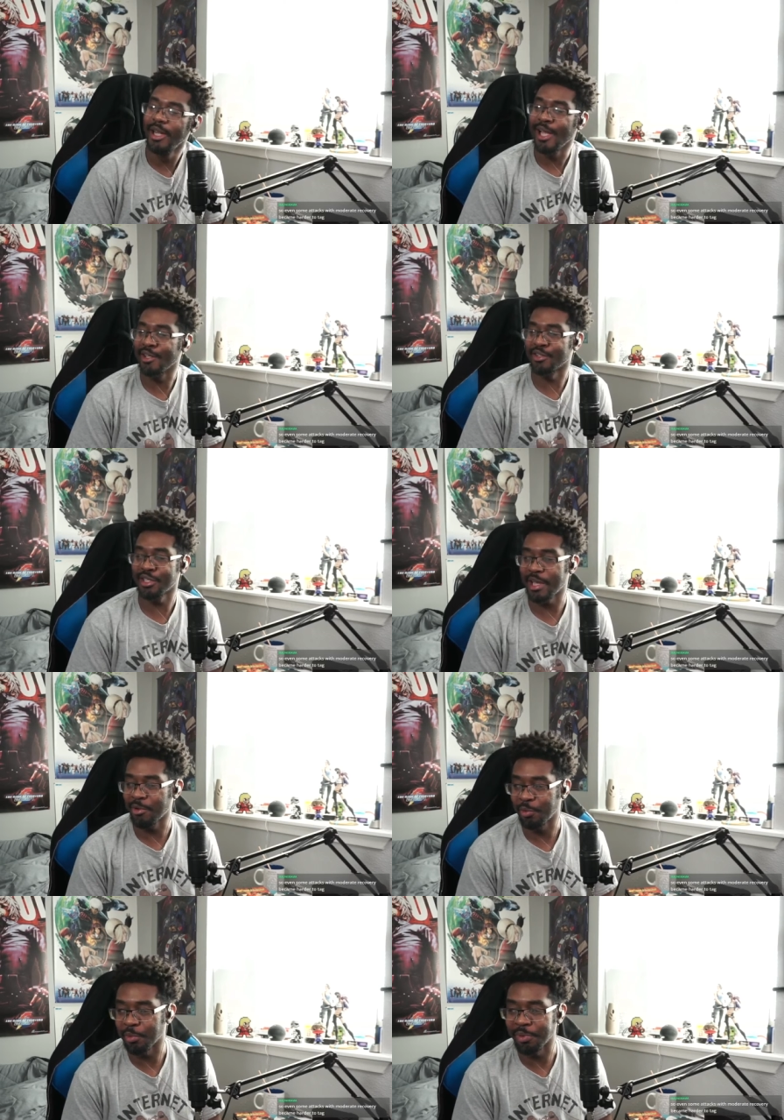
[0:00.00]
It's a shame
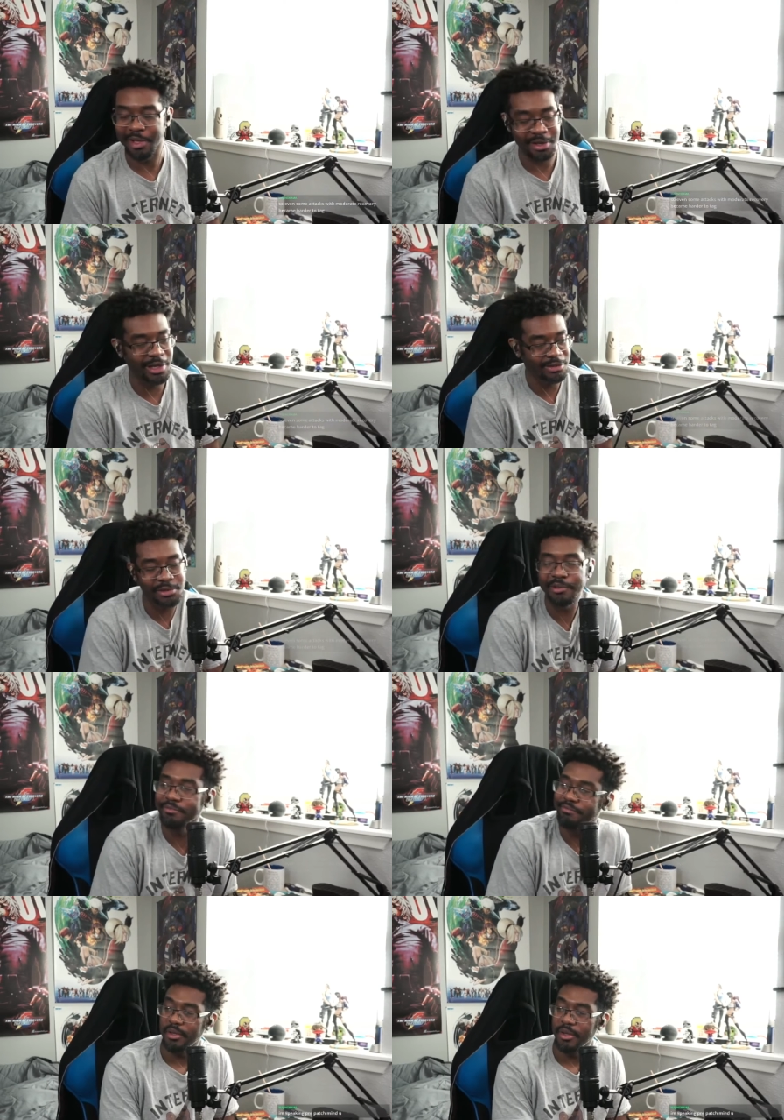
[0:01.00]
most people play on console.
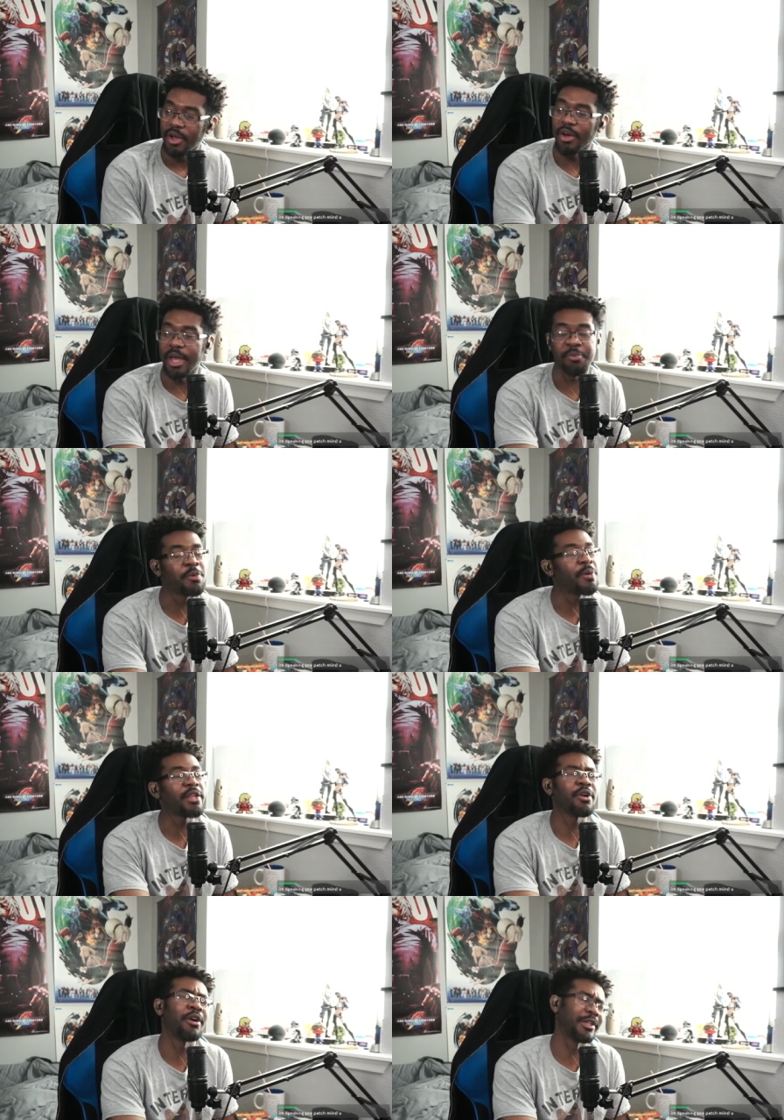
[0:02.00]
Oh yeah,
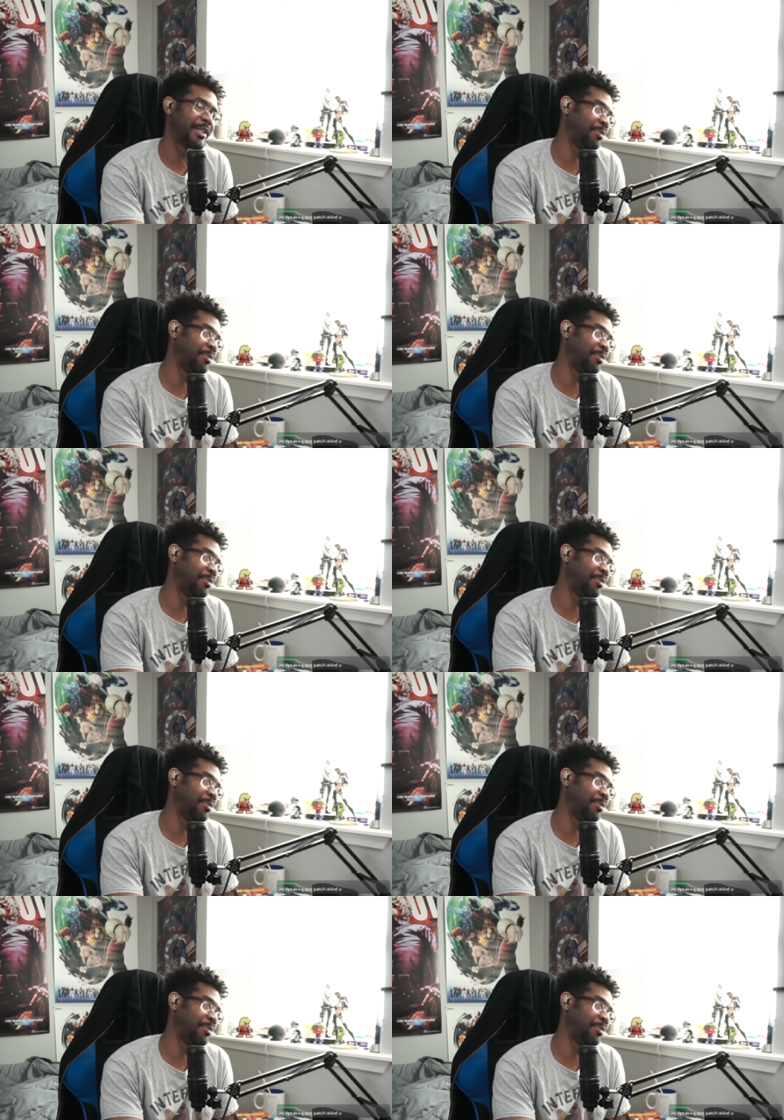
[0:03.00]
pre-pack. Oh,